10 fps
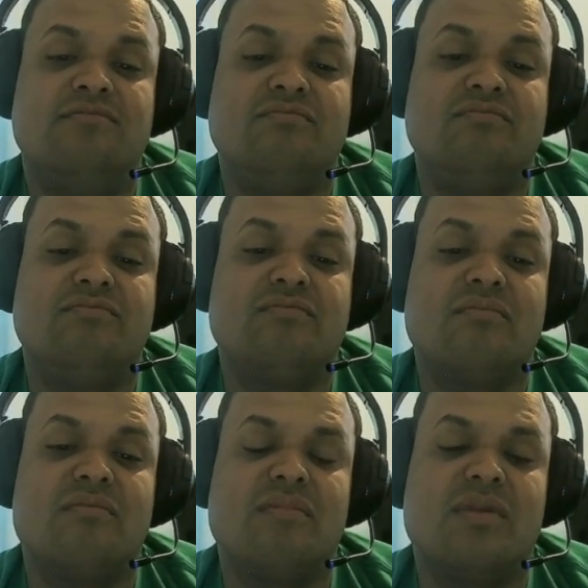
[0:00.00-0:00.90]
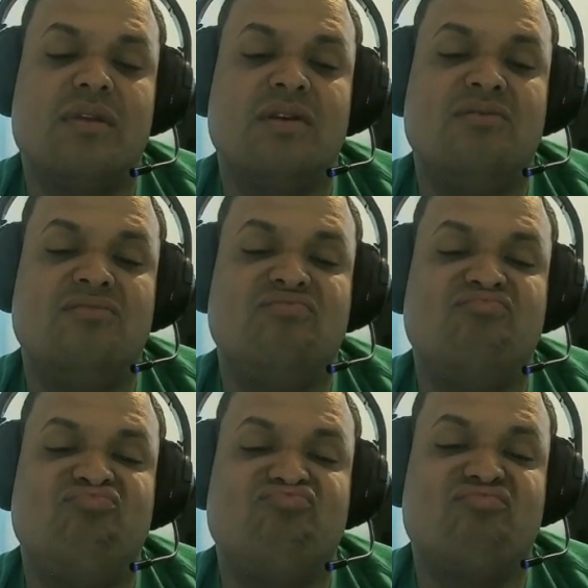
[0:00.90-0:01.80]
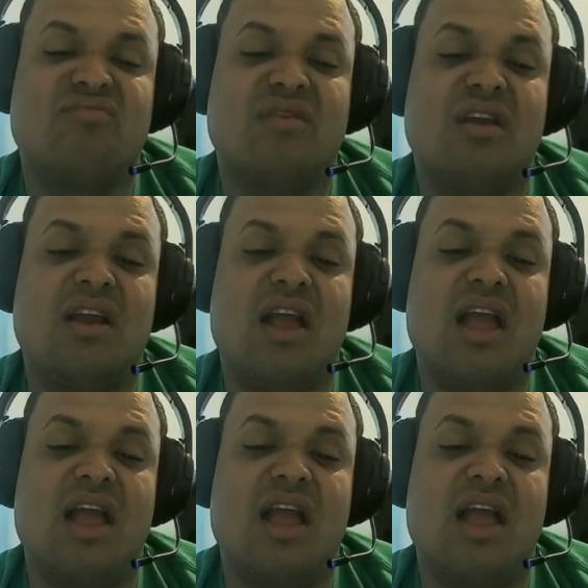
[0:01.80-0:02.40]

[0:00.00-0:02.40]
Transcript: (no one is talking)